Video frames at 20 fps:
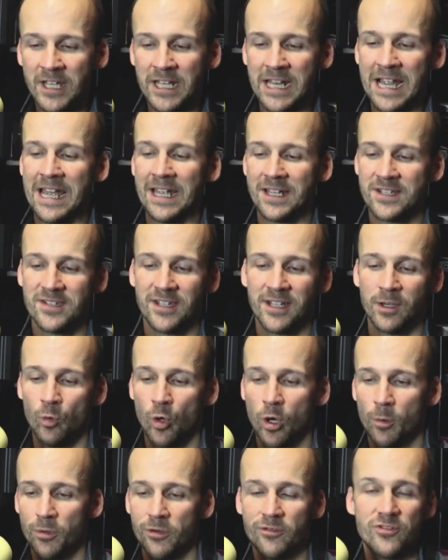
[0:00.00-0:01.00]
And it acts like a
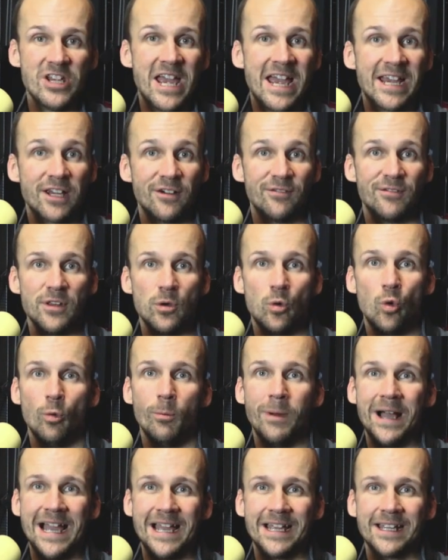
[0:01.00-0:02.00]
waterproof jacket for the
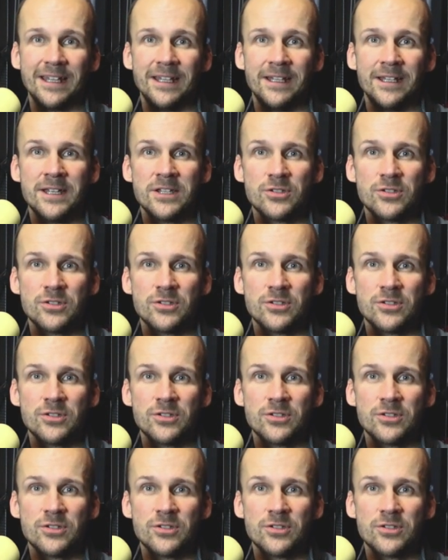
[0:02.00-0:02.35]
whole bag.